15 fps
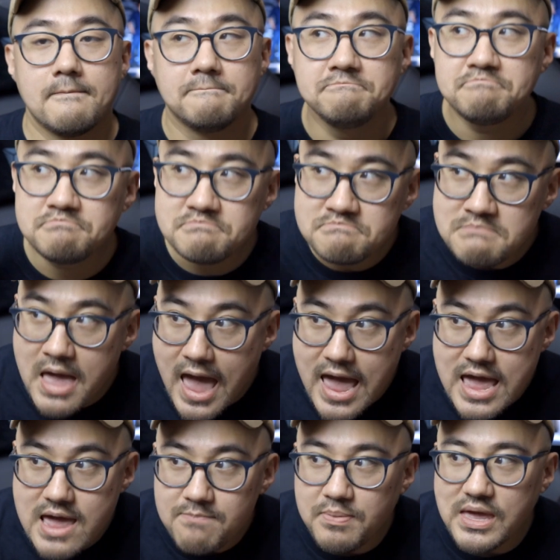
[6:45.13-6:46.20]

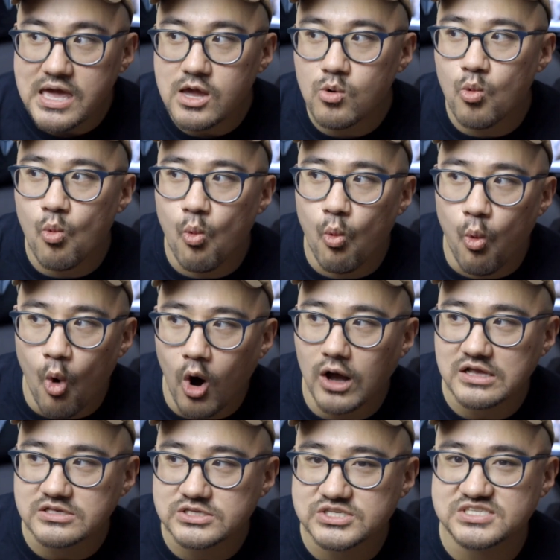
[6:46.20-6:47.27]
Maybe
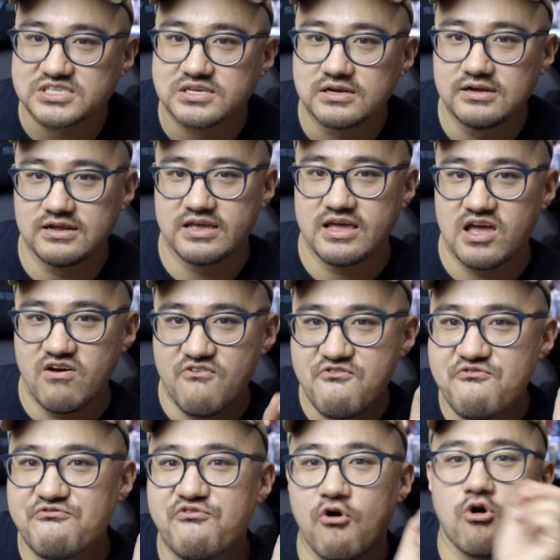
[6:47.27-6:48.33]
once
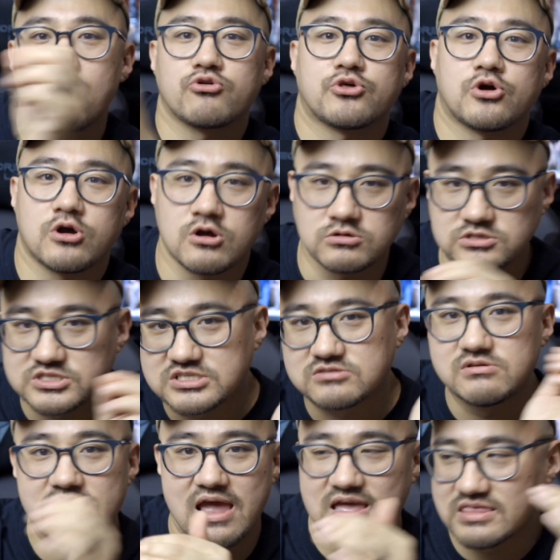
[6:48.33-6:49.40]
further
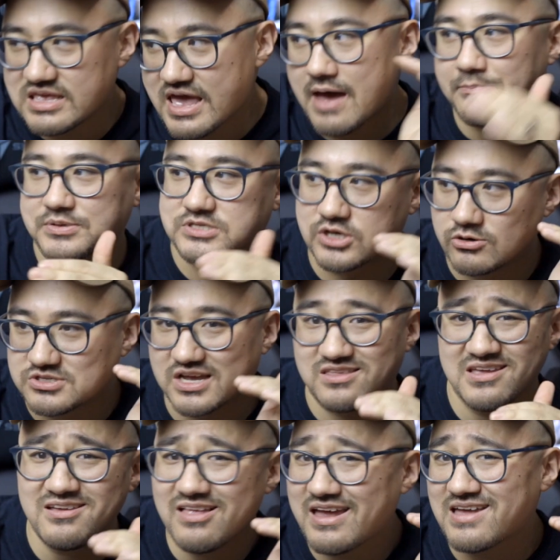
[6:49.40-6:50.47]
in the episodes. I
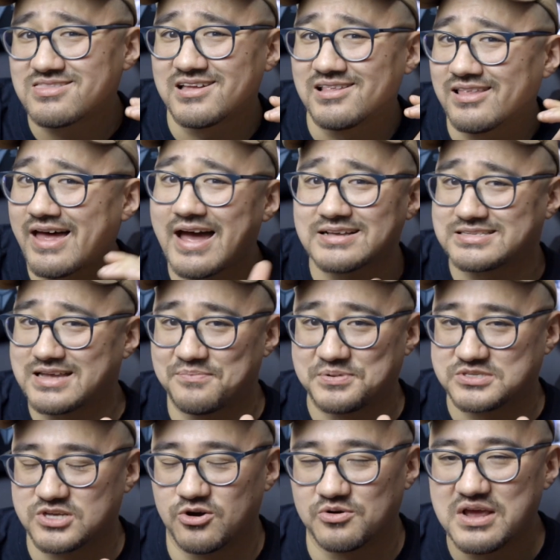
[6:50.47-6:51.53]
think, like, in the last
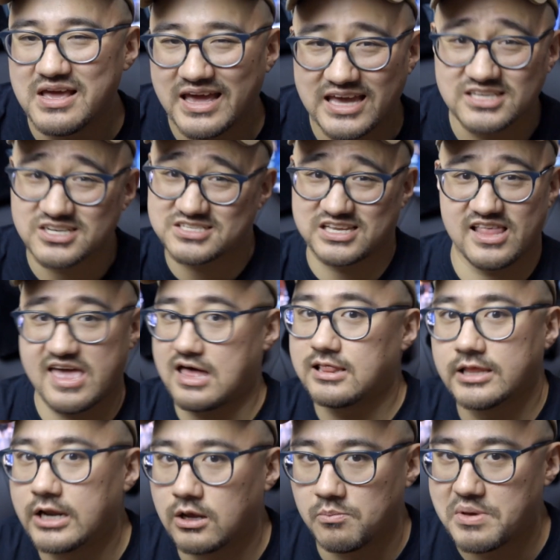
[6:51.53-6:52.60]
episode, he does it, like, a
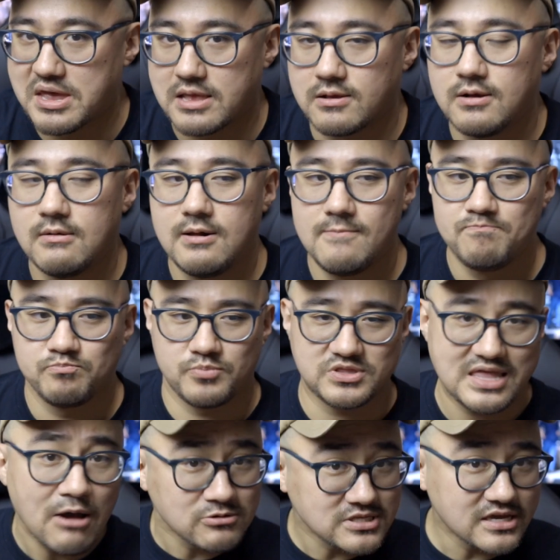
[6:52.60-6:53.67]
little bit. But
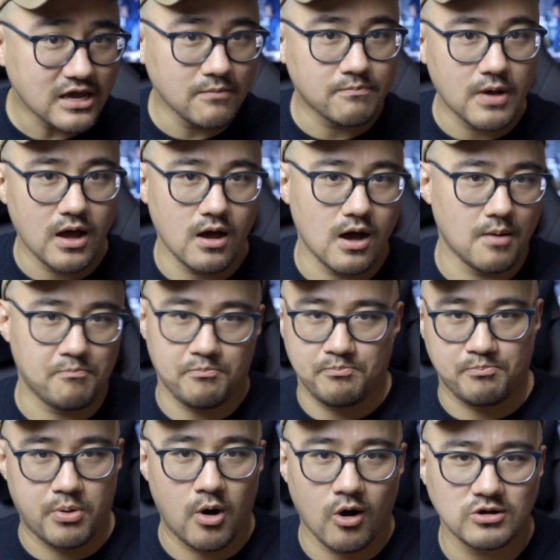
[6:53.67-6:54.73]
that was, like, a
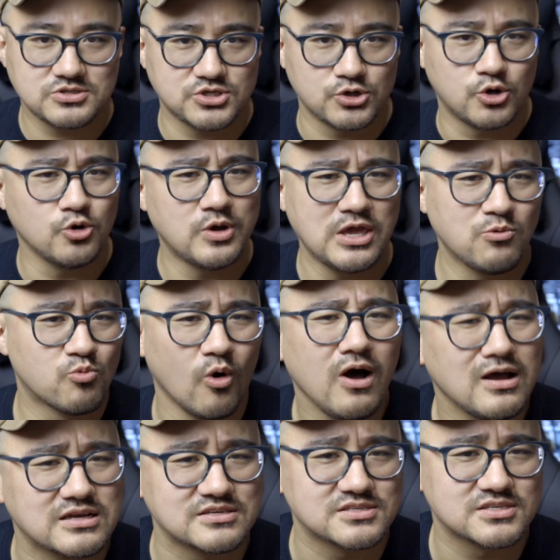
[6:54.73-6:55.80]
part to who he
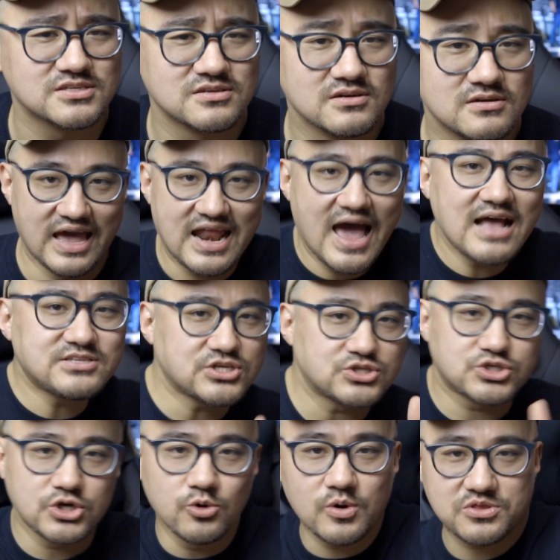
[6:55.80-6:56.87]
was. It had to
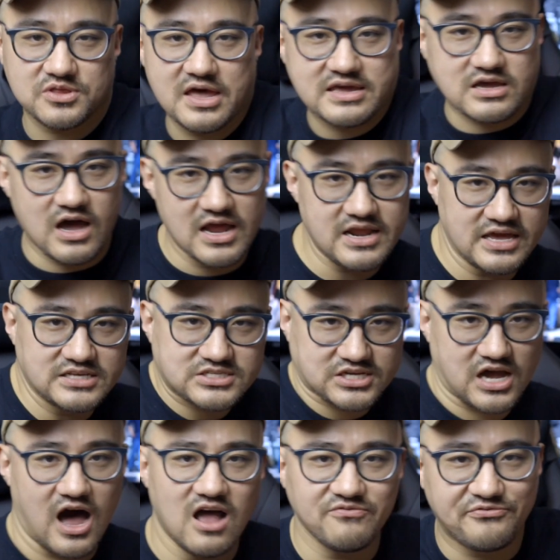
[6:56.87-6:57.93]
do with, like, kind of his
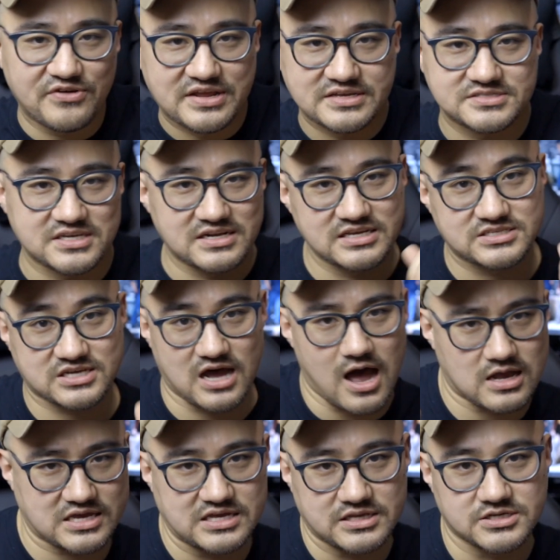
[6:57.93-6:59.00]
confidence and his
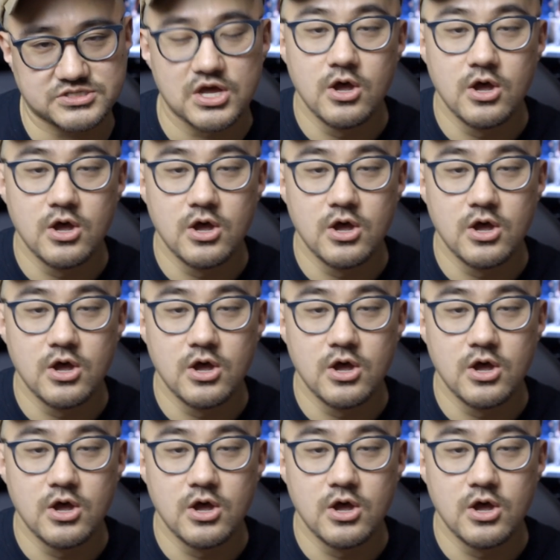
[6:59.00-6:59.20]
cockiness,